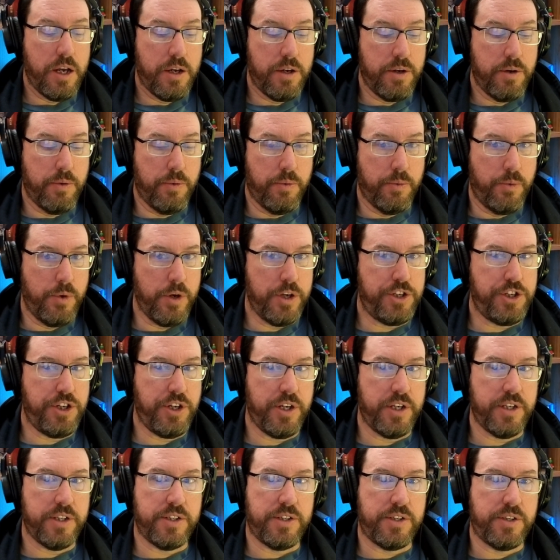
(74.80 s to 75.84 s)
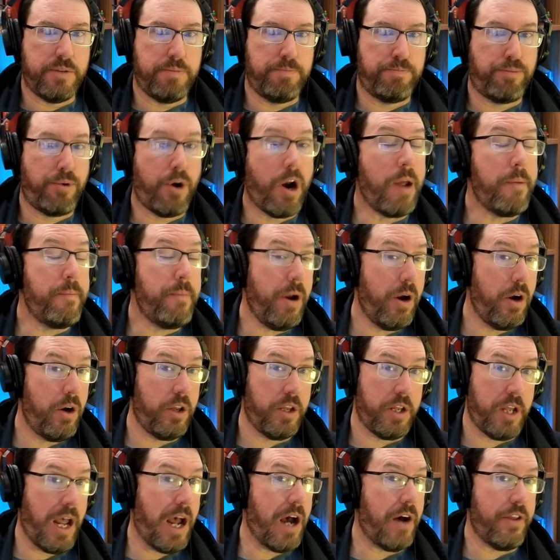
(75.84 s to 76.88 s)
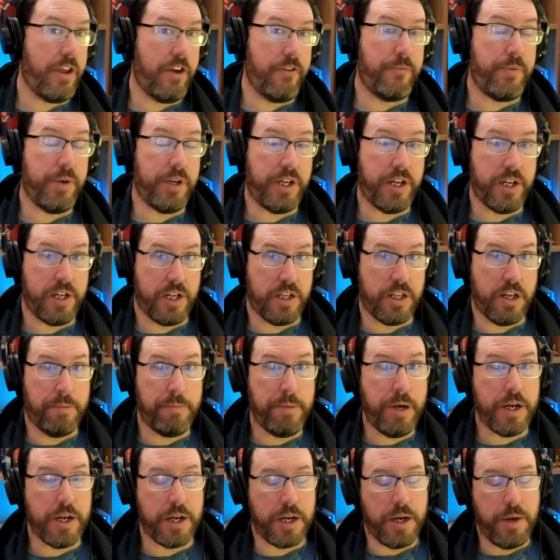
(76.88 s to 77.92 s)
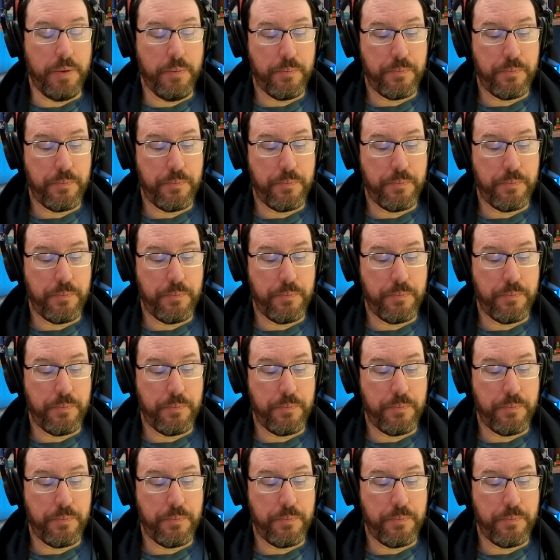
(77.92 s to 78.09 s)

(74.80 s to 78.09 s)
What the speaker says: which is primarily how they've been getting their money.